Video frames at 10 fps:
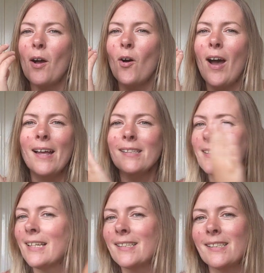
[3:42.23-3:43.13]
Our
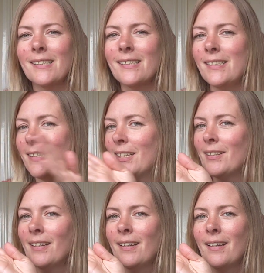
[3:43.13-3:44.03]
ancestors did it
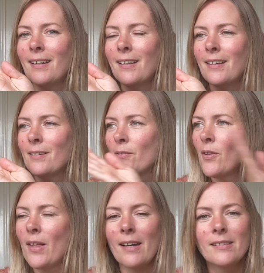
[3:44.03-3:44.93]

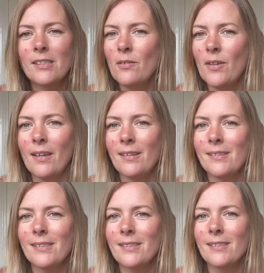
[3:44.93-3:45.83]
for thousands of
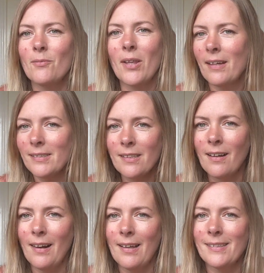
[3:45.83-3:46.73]
years without
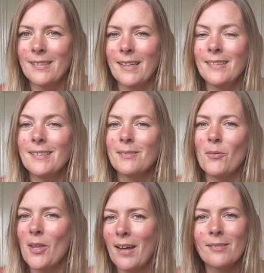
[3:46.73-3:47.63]
sunglasses,
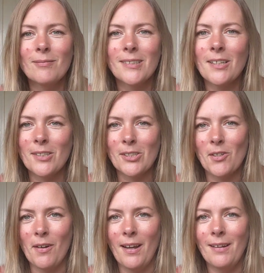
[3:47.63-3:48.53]
without
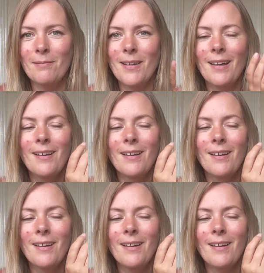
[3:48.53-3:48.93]
sunscreen.